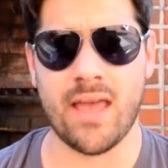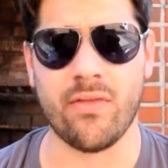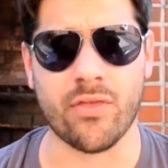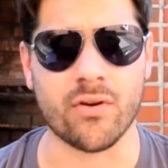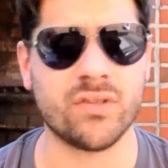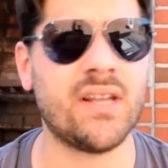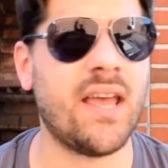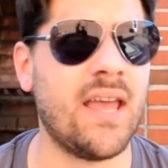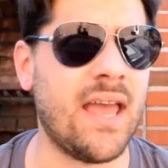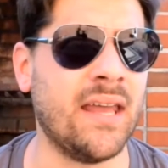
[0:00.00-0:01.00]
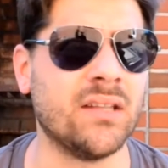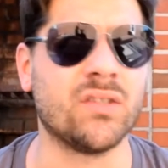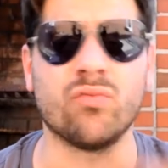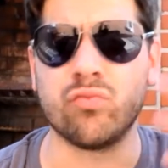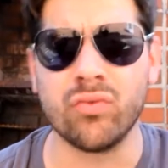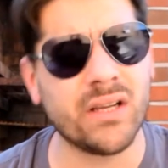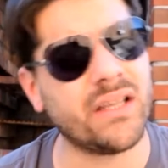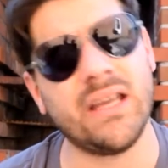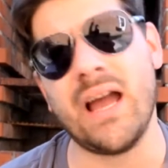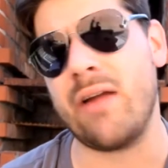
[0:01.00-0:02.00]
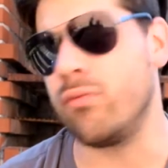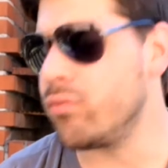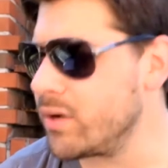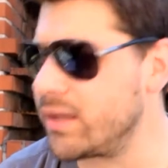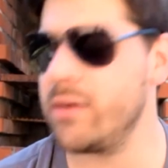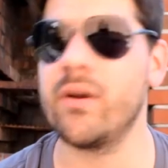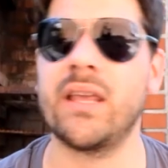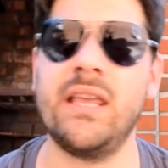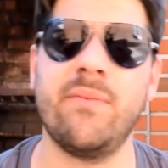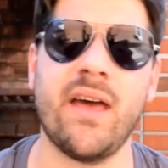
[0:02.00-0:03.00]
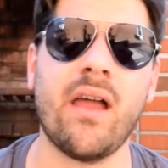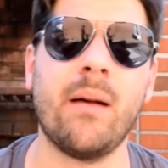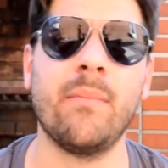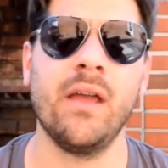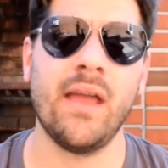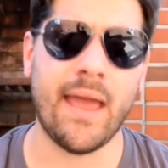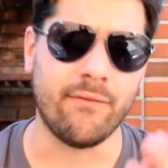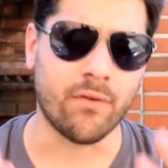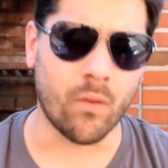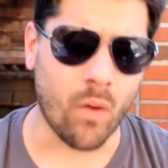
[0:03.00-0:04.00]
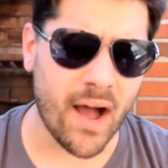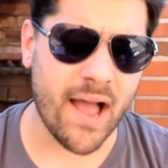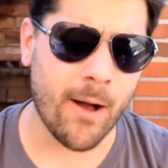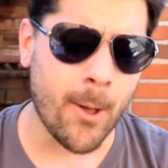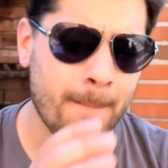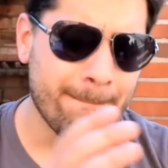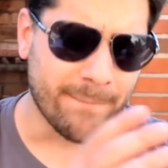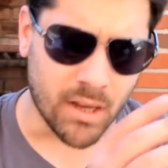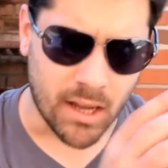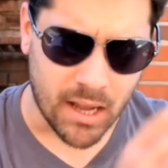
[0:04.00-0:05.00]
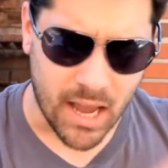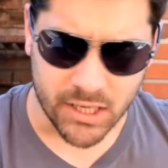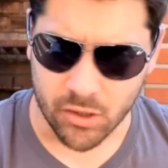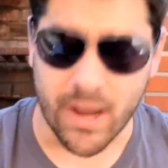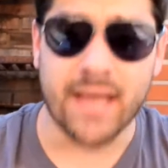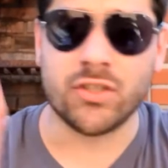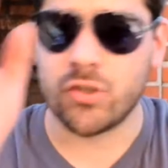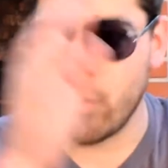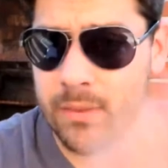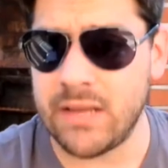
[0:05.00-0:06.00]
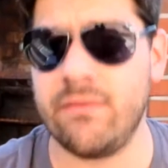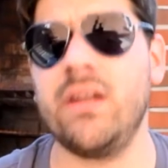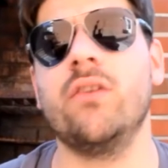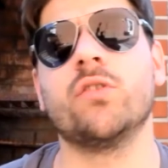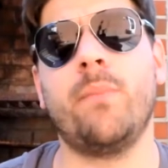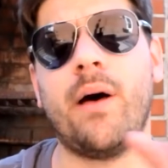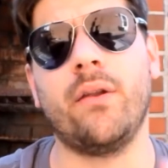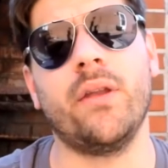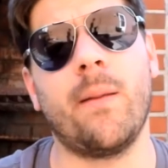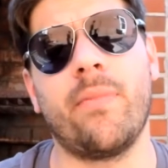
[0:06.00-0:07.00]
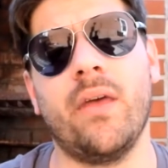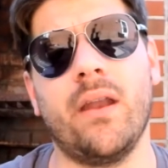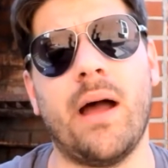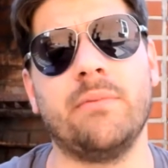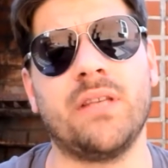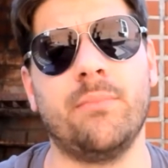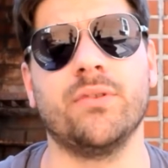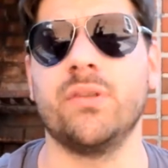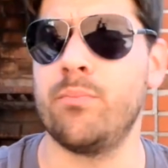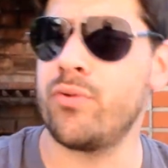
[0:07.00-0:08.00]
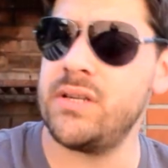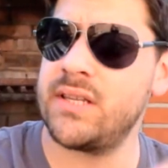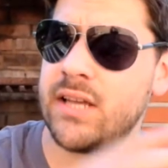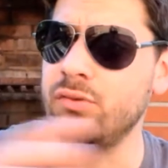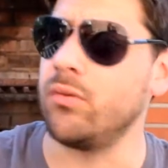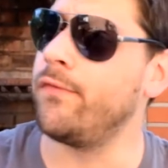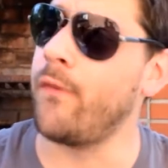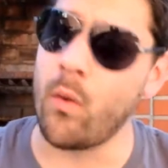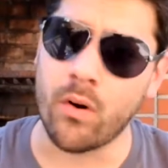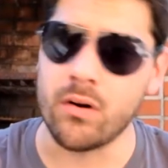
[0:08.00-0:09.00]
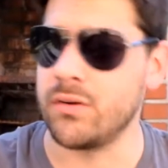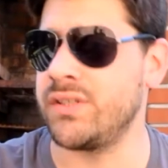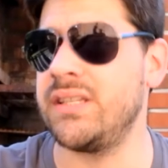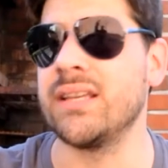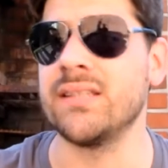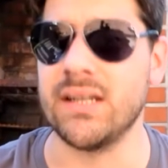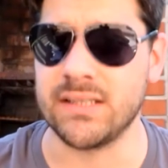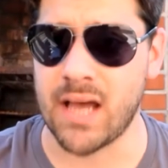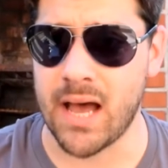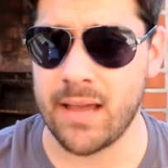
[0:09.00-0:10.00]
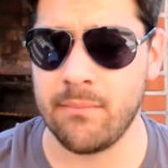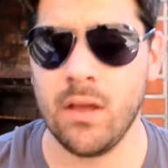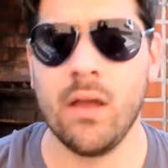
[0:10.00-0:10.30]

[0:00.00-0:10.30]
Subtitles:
and Thursday, and I really want to keep that up. And for a while, I had so many videos bottled up that I was able to pre-schedule 4 or 6 at a time,